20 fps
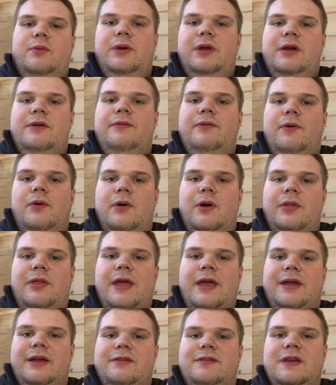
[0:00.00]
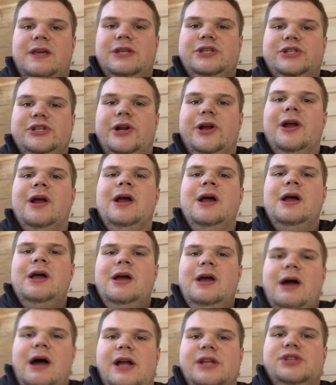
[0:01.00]
week for Thank a Teacher,
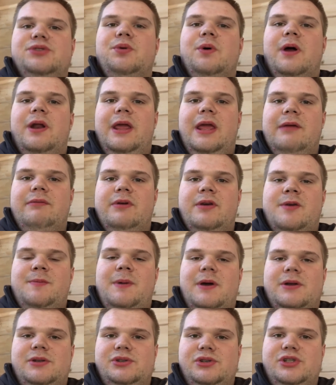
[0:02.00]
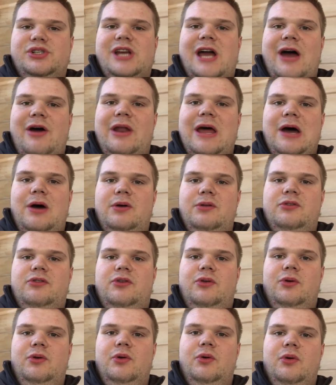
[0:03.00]
I just wanted to give a special shout out
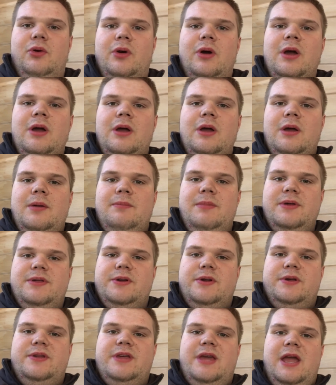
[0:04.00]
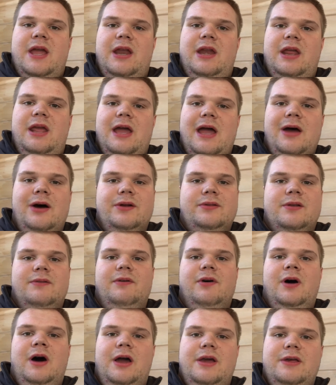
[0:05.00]
to Mr. Sandy at
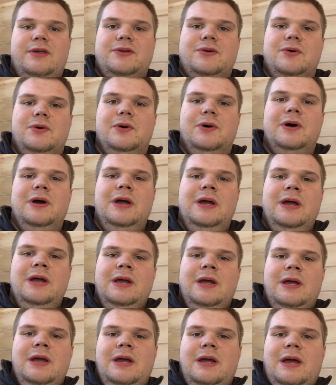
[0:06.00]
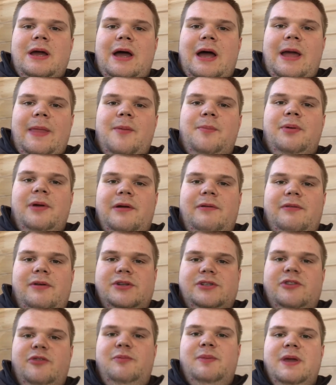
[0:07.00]
Hudsonville High School. I had the
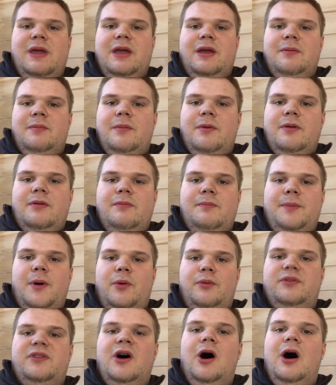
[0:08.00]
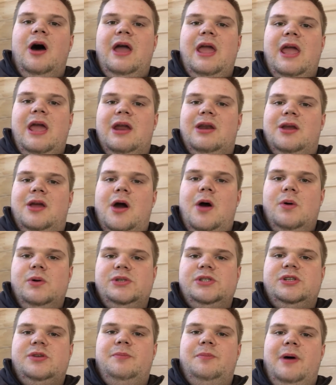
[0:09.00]
privilege of being both taught and
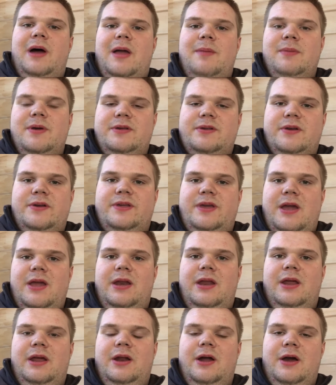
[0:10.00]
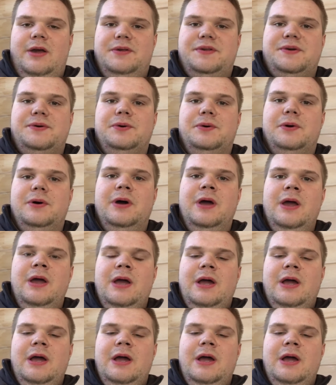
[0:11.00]
coached by Mr. Sandy in high school,